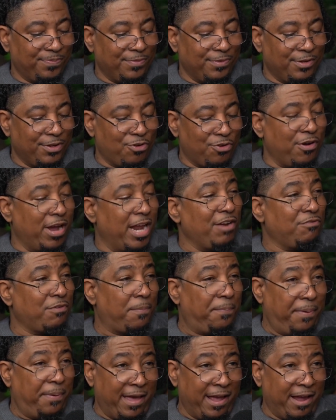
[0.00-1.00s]
credit
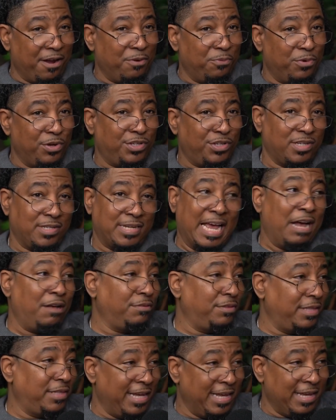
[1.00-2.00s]
repair, which is
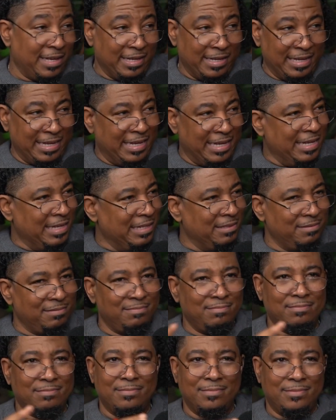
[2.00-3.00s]
out there
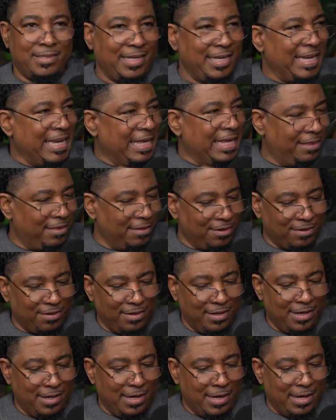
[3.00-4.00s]
in the ether,
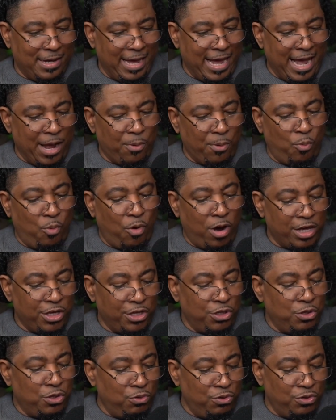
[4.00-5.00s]
and what
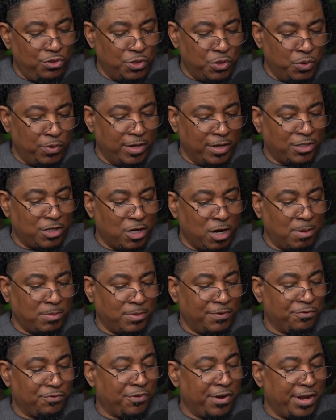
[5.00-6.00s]
you do in terms
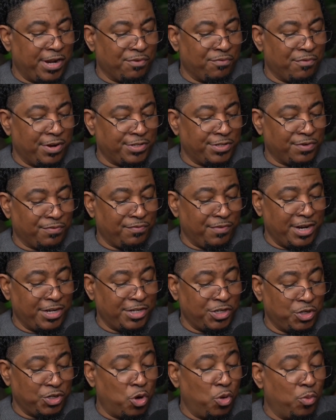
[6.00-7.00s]
of credit
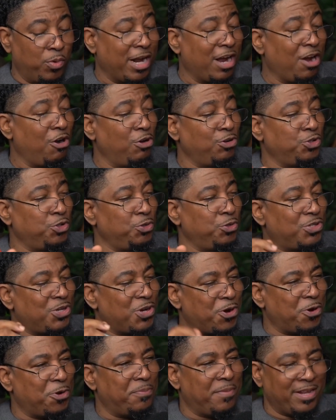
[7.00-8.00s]
restoration, or what I heard you
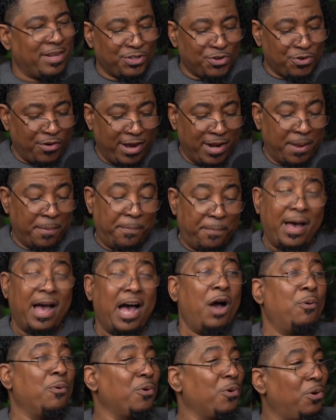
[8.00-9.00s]
term as credit
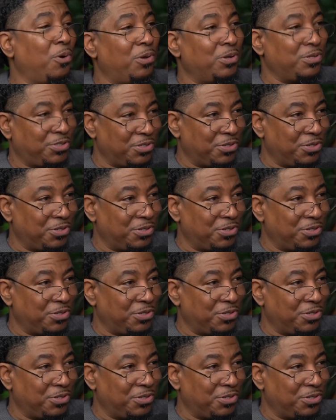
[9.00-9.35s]
power also?